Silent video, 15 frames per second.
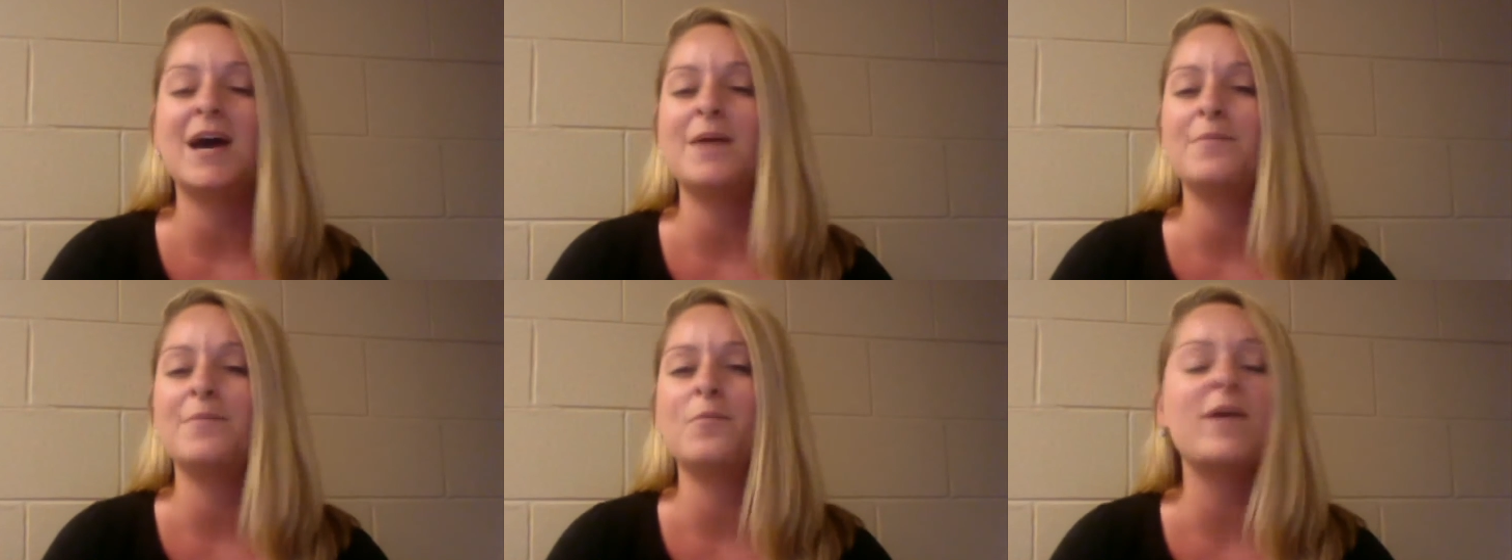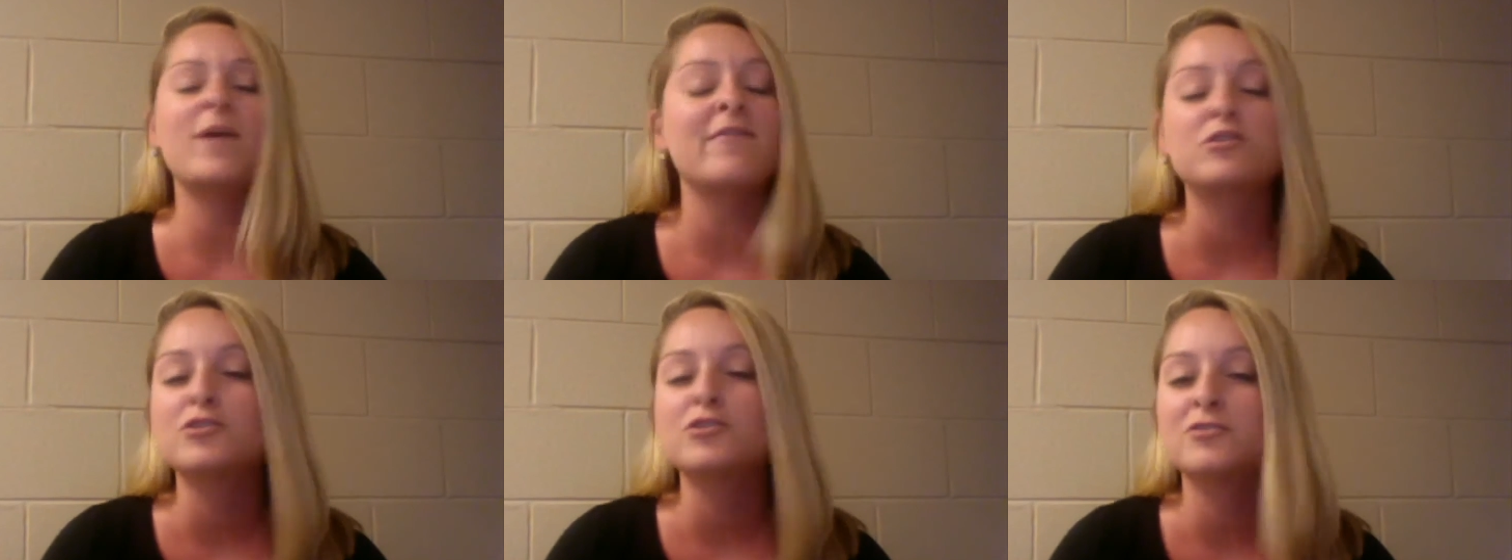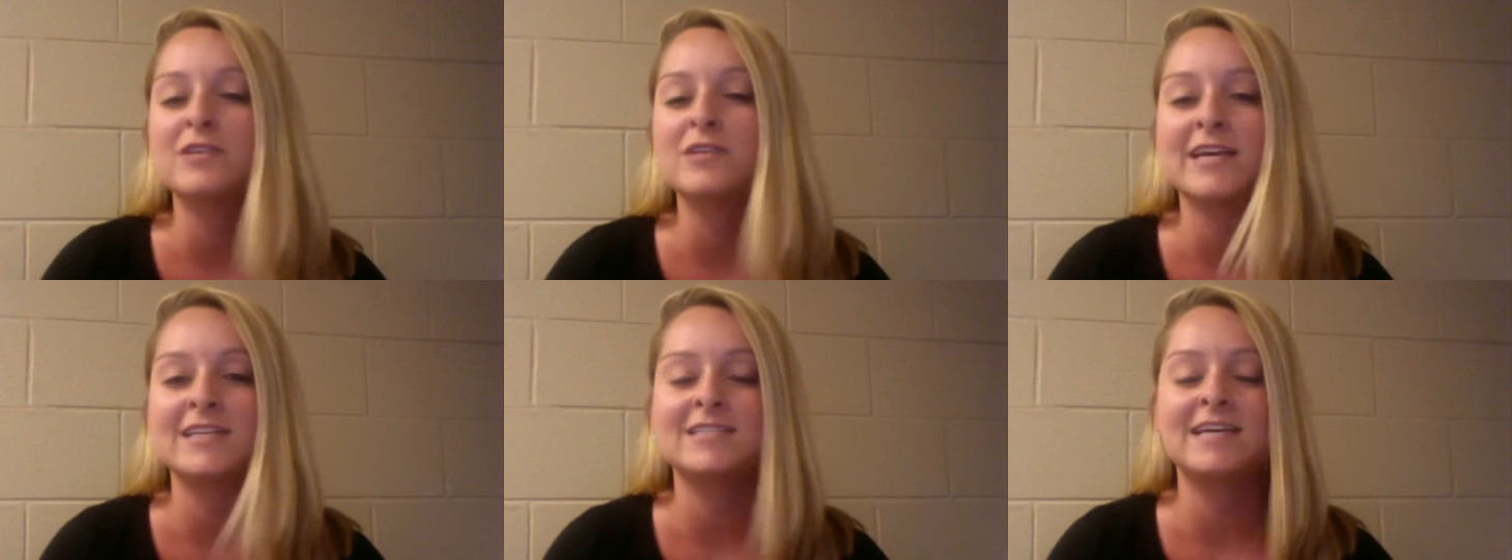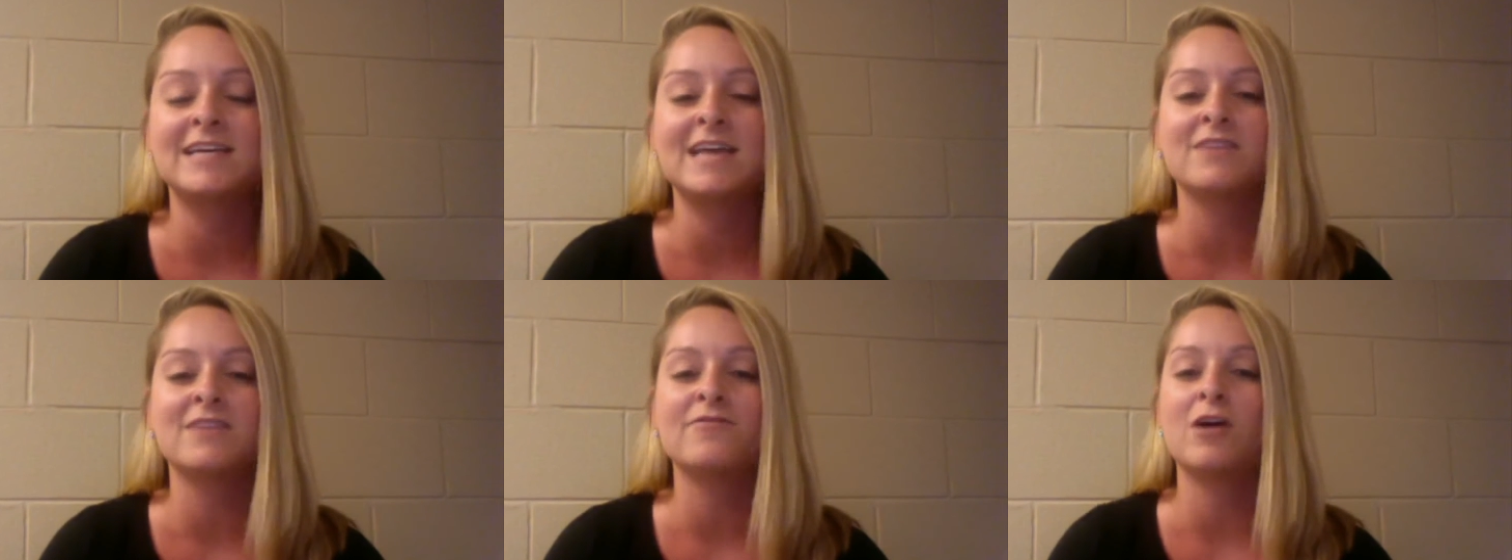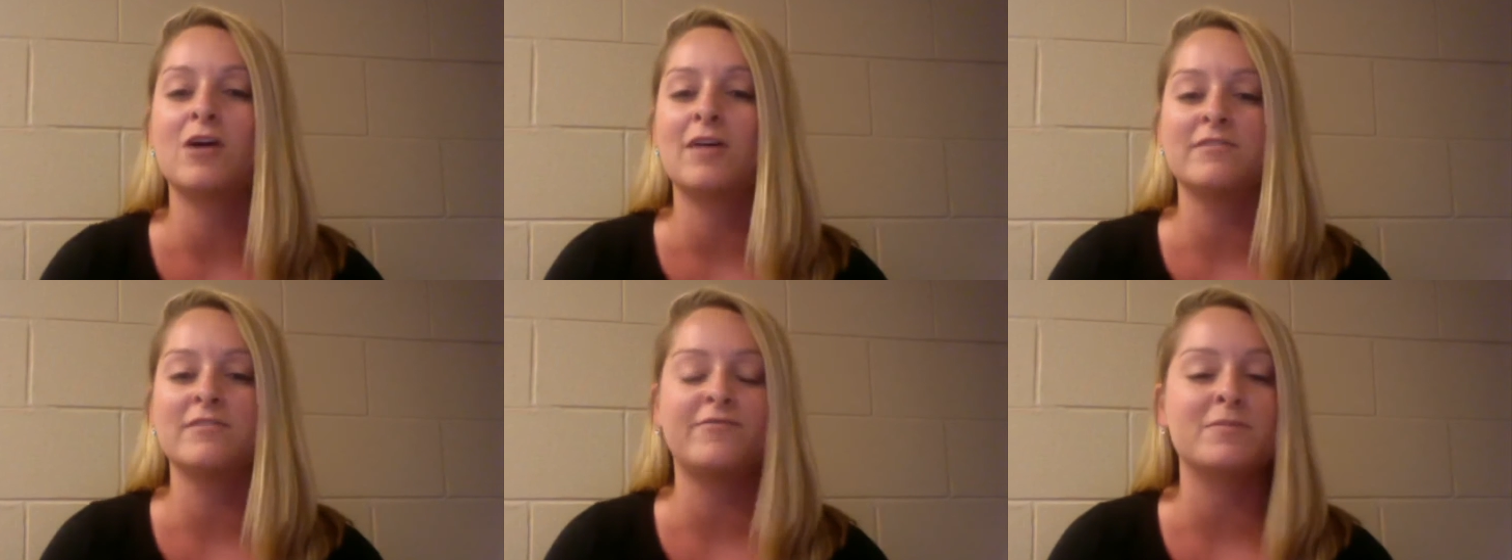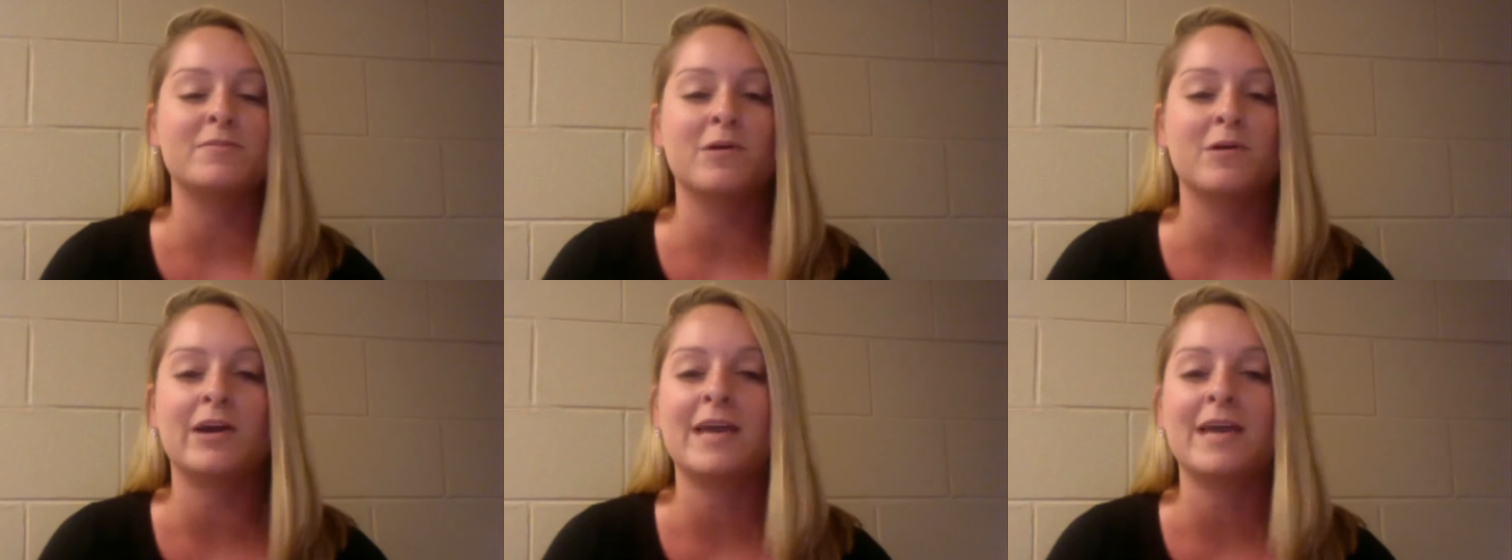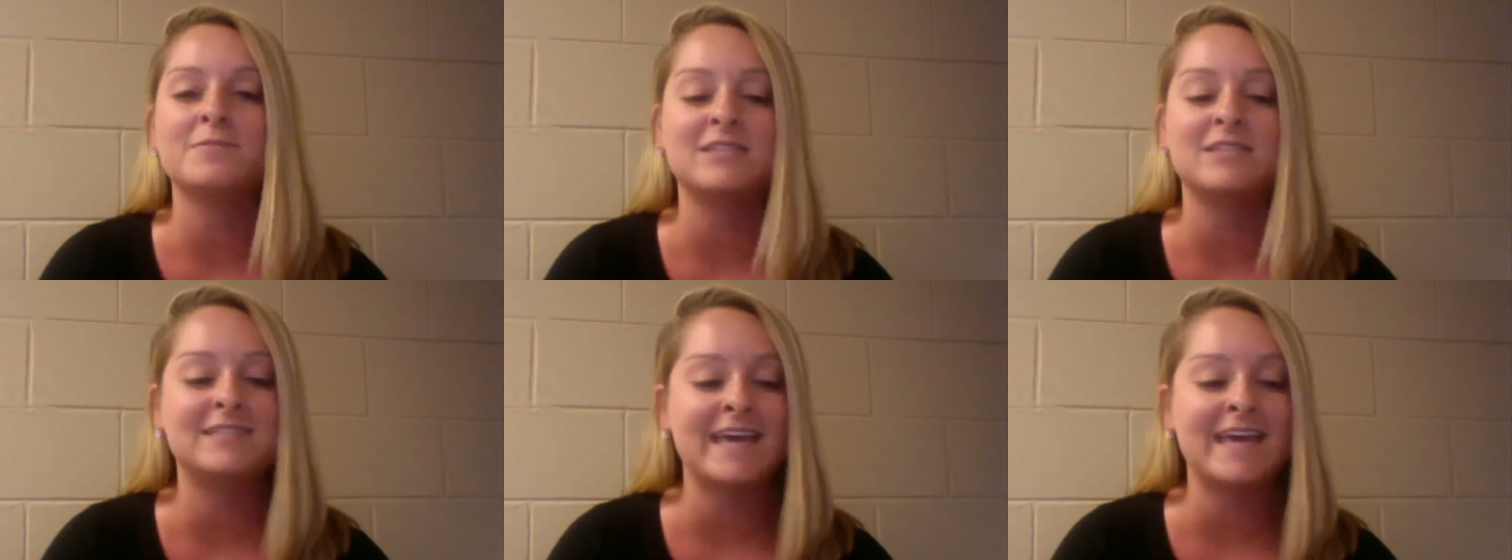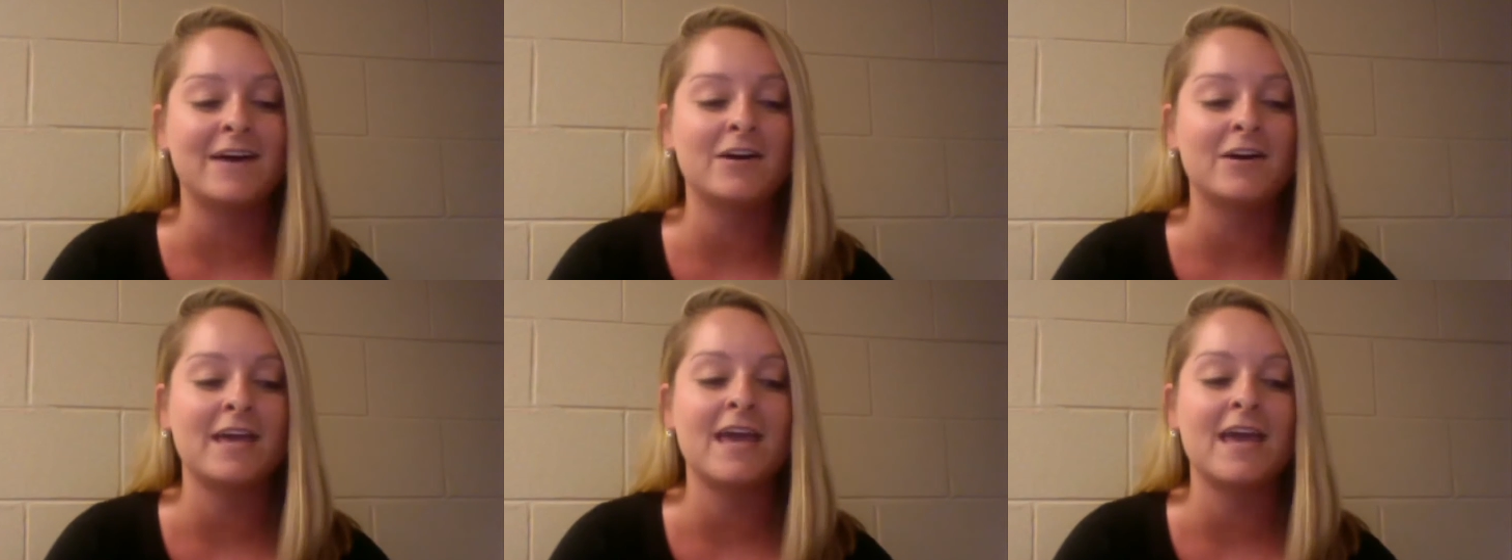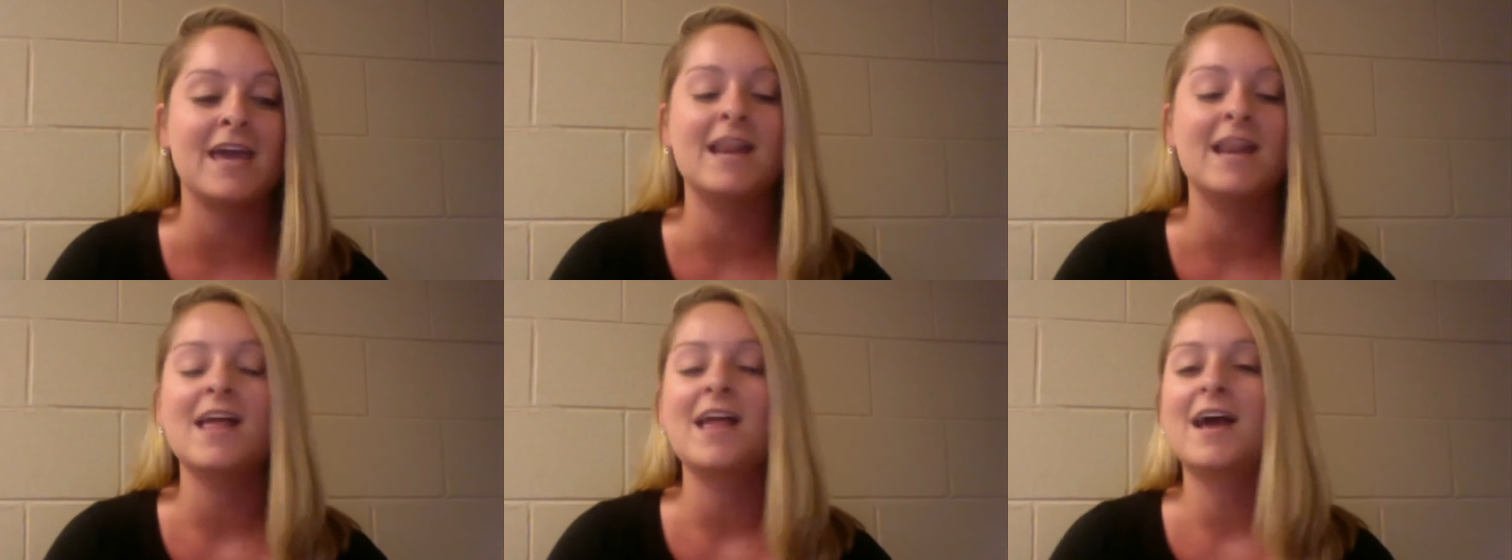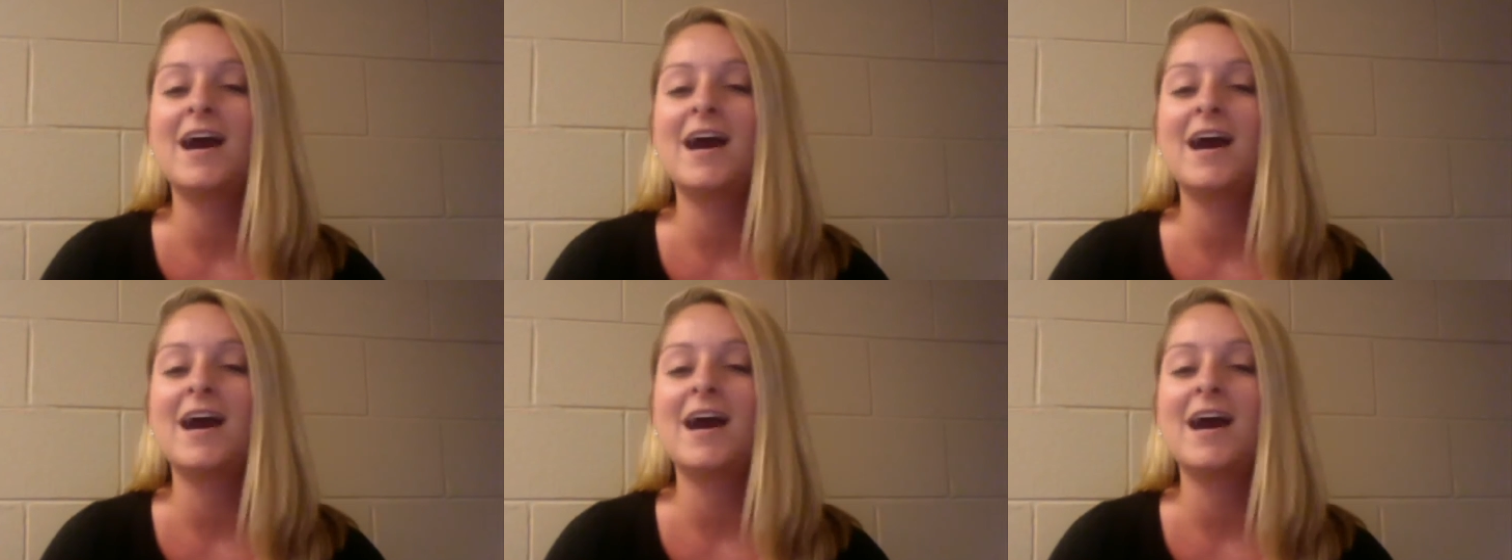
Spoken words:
We have a crew that gets together for all of the football games to tailgate.